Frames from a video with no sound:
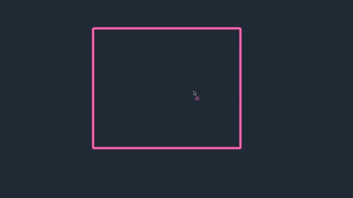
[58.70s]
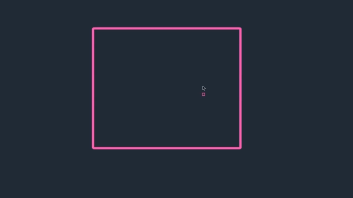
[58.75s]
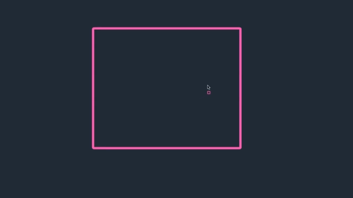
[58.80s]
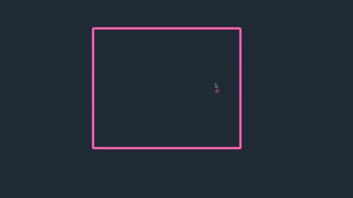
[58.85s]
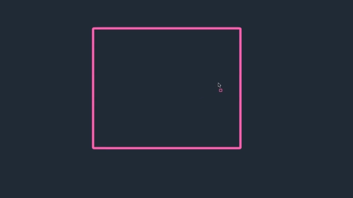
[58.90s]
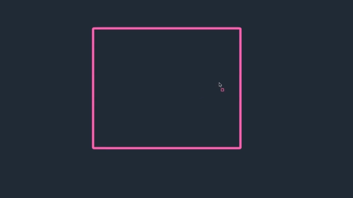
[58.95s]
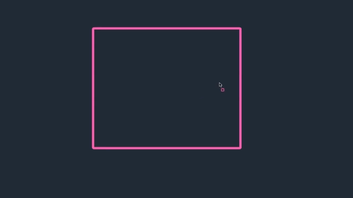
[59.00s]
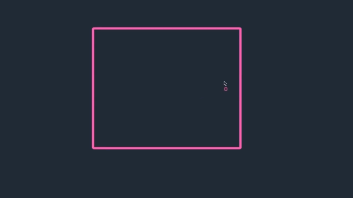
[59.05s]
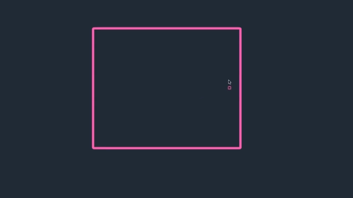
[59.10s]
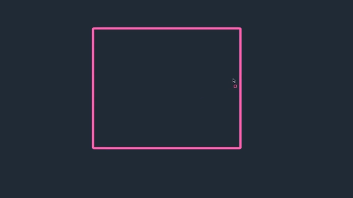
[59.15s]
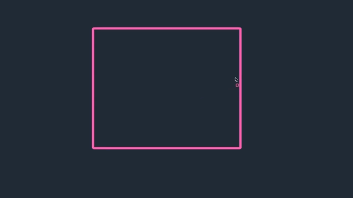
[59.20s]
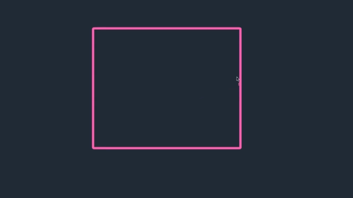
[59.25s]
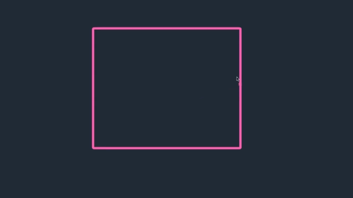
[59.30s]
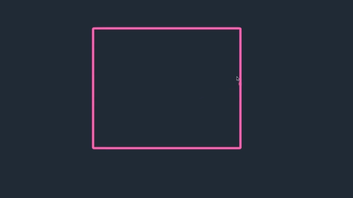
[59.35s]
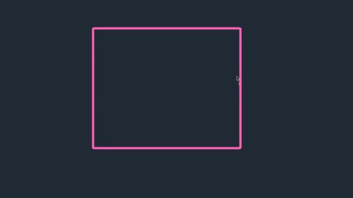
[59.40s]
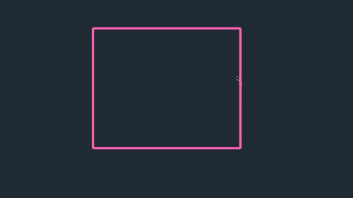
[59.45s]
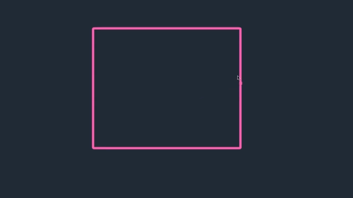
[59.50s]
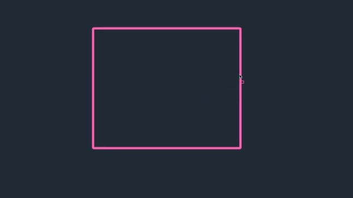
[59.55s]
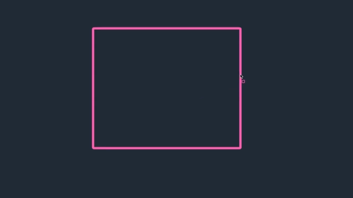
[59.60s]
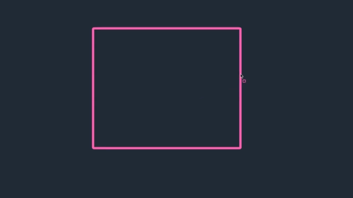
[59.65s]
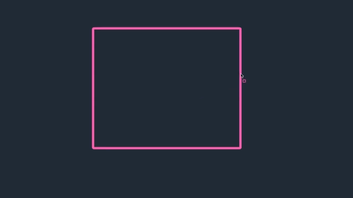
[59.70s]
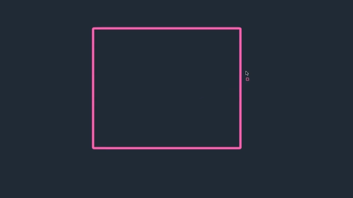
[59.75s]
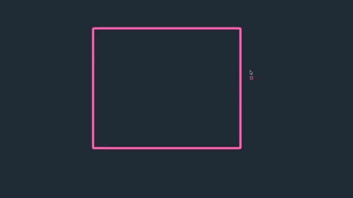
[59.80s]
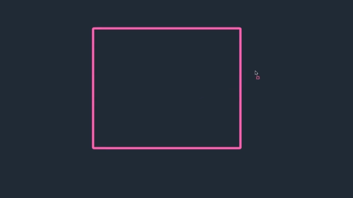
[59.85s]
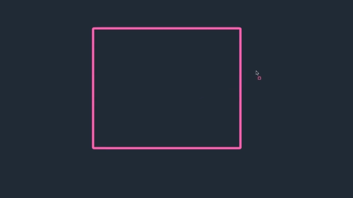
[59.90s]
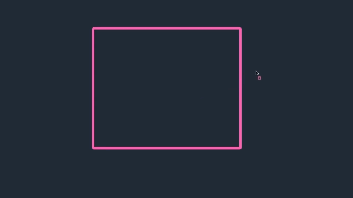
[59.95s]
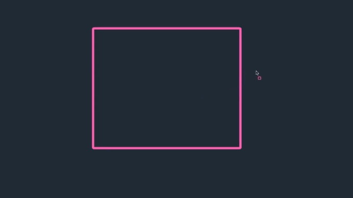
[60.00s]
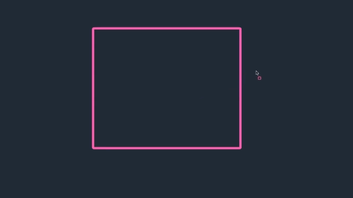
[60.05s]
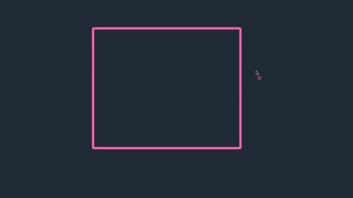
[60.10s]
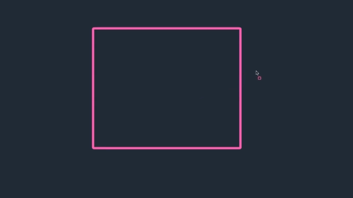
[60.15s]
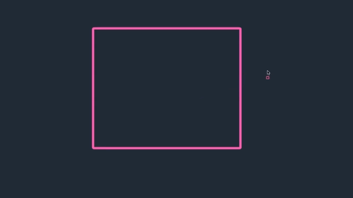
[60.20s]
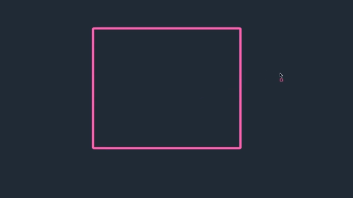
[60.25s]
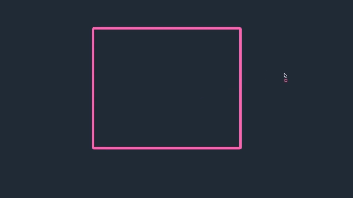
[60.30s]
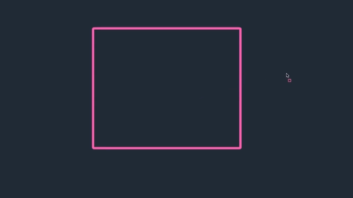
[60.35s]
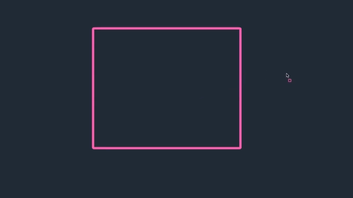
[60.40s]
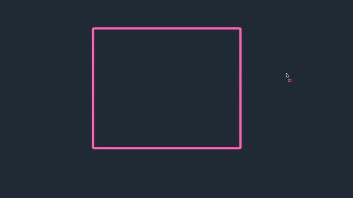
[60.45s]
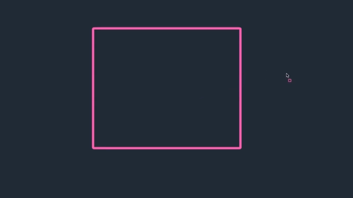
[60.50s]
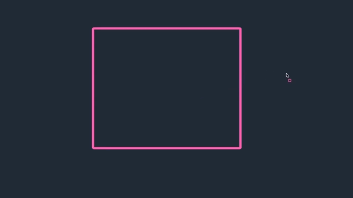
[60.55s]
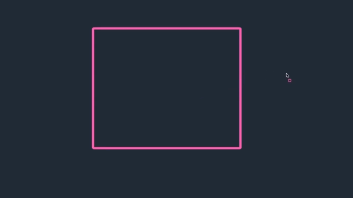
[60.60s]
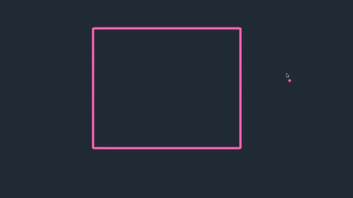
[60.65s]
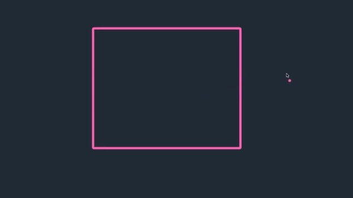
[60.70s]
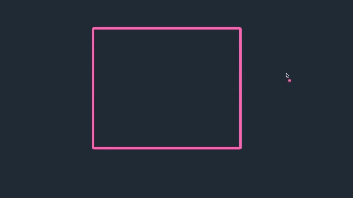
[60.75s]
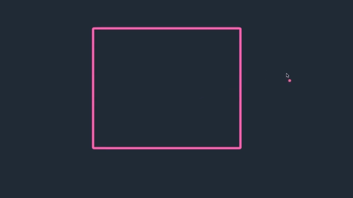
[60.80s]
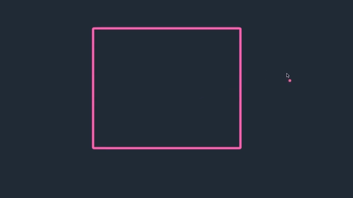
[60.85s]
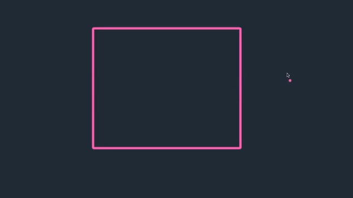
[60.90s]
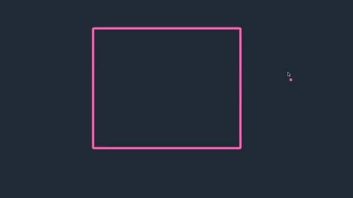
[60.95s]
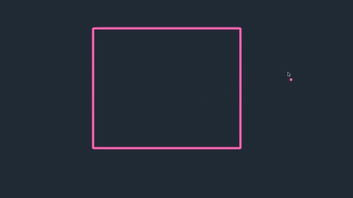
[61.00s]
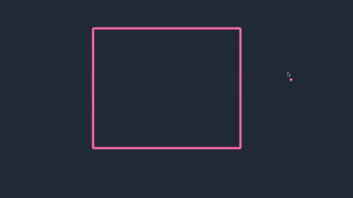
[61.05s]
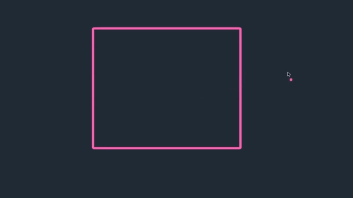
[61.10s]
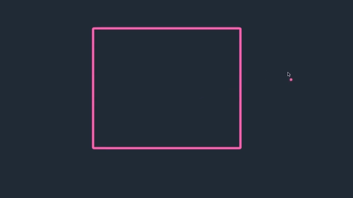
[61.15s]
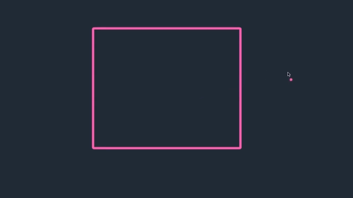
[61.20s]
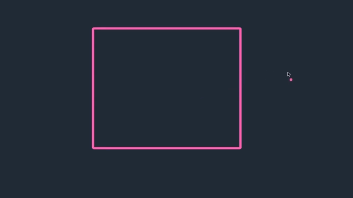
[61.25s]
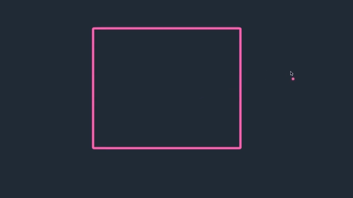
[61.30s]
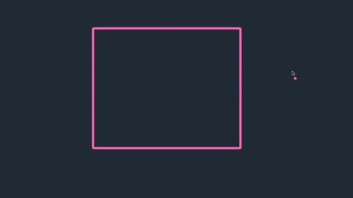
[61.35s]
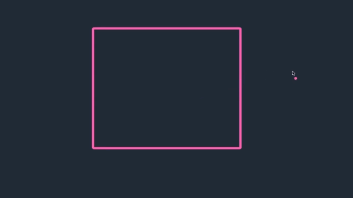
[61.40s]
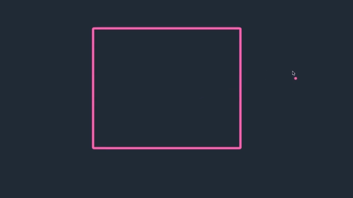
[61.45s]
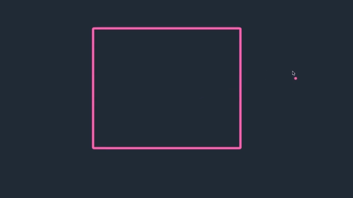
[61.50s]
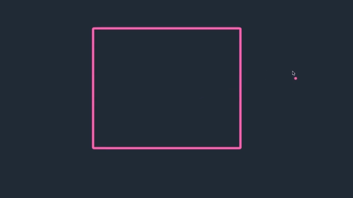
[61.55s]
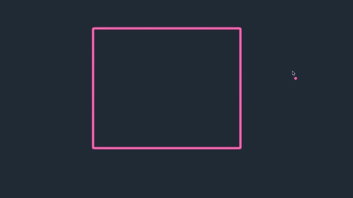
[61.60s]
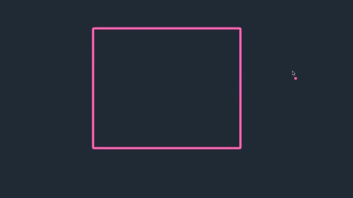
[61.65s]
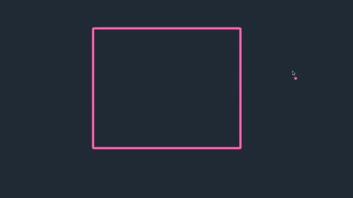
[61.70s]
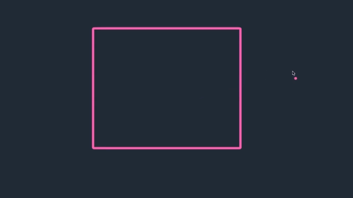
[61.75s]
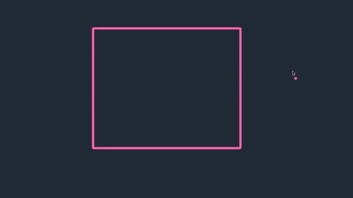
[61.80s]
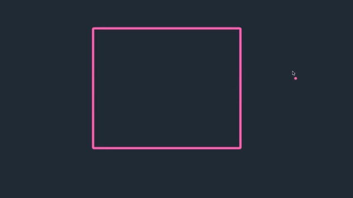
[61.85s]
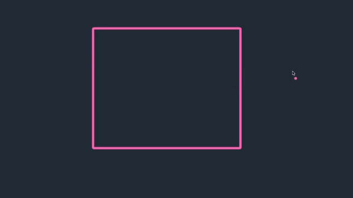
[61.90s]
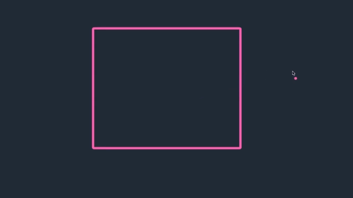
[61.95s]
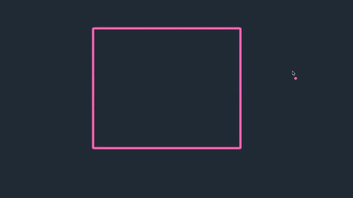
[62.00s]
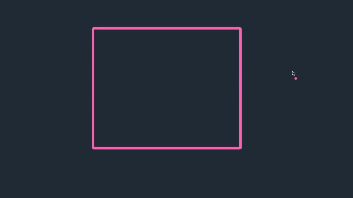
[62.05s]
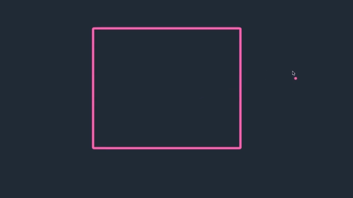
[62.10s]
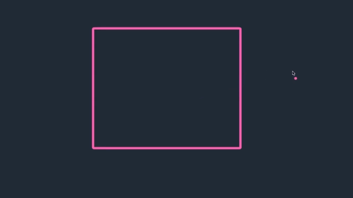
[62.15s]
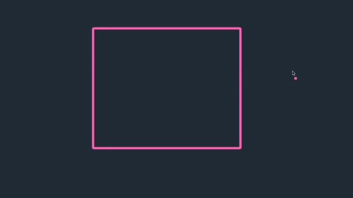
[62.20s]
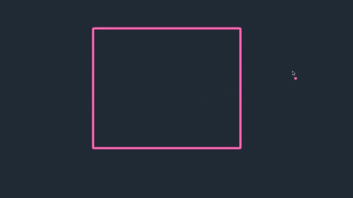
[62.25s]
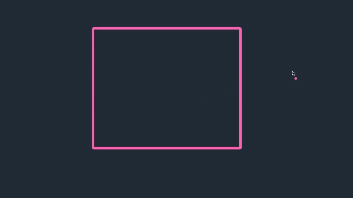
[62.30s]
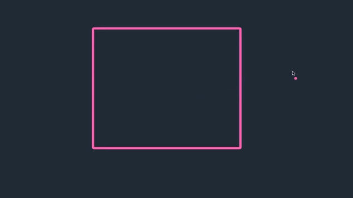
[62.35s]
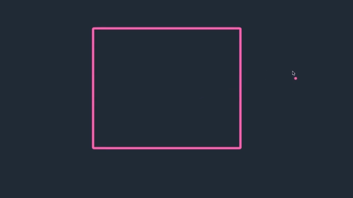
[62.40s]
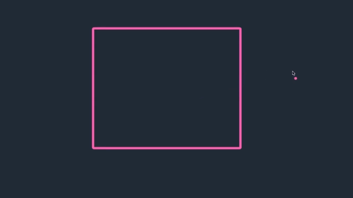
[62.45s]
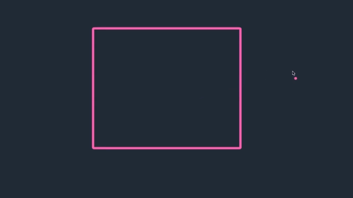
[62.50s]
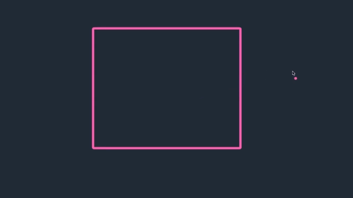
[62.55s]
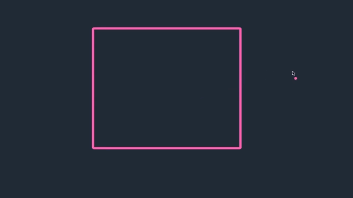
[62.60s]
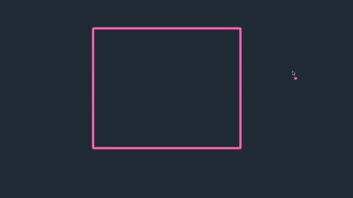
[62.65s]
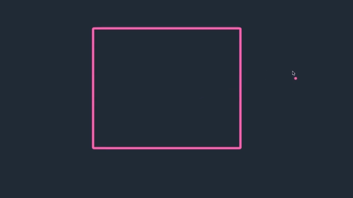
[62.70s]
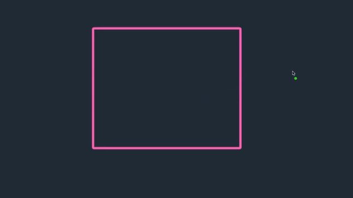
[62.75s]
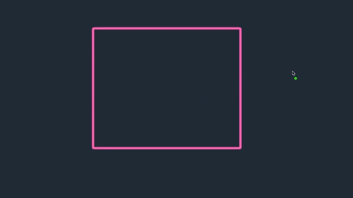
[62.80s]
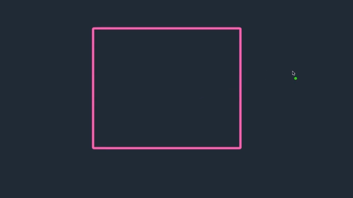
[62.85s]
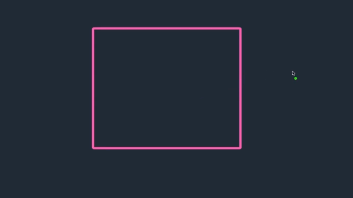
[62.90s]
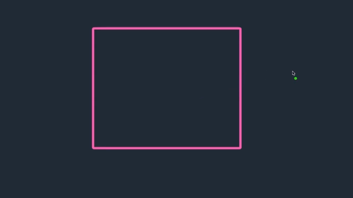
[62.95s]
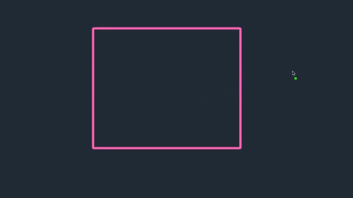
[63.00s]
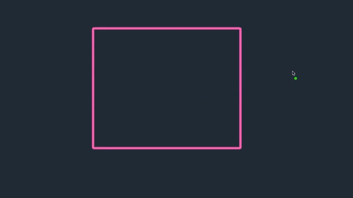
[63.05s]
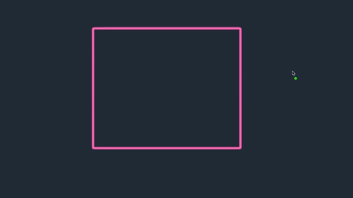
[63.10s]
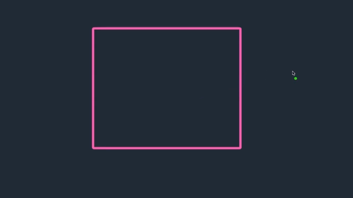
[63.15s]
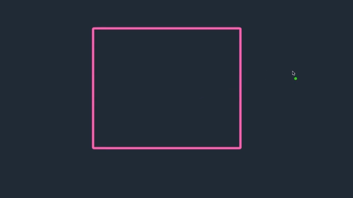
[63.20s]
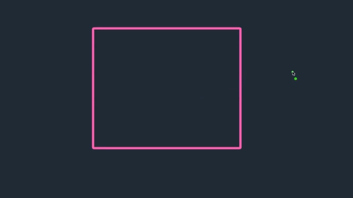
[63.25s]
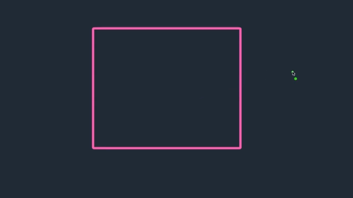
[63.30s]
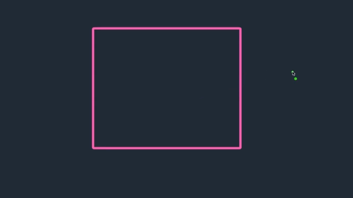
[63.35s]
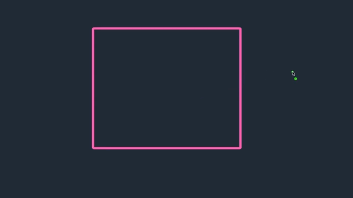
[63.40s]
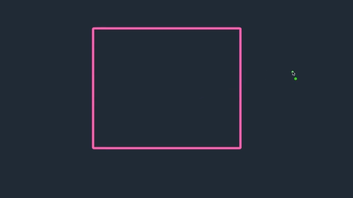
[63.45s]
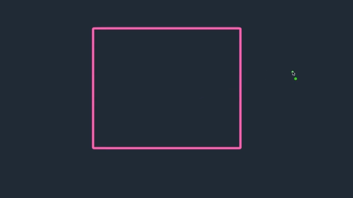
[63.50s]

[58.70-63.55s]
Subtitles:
[unreadable: no face in view]